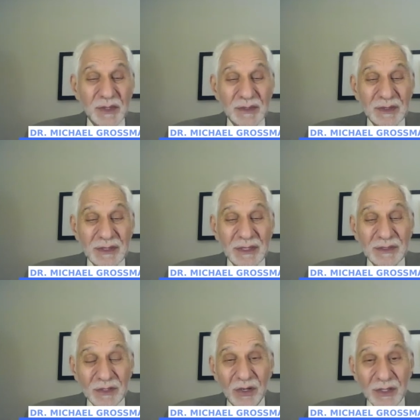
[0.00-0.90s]

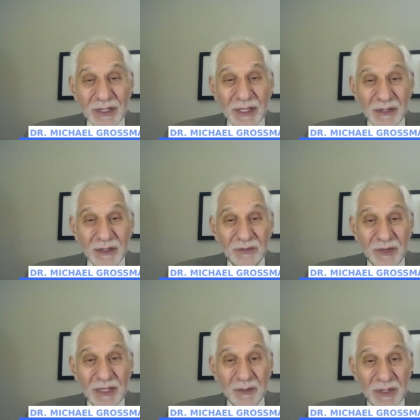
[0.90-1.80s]
it's hard to get enough
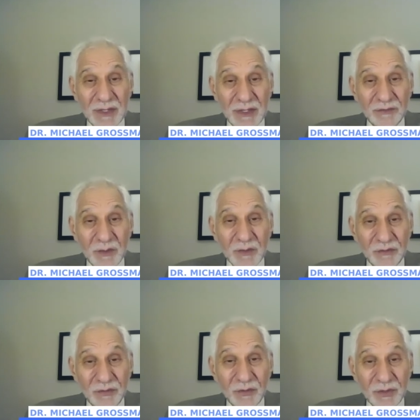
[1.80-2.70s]
vitamin D from the
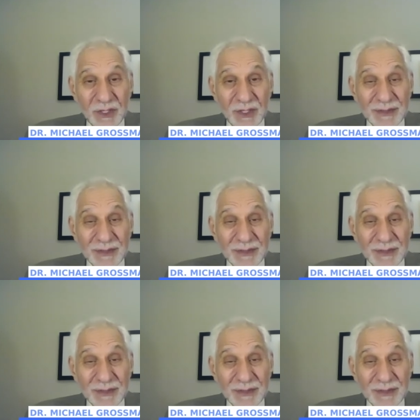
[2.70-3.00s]
food you eat.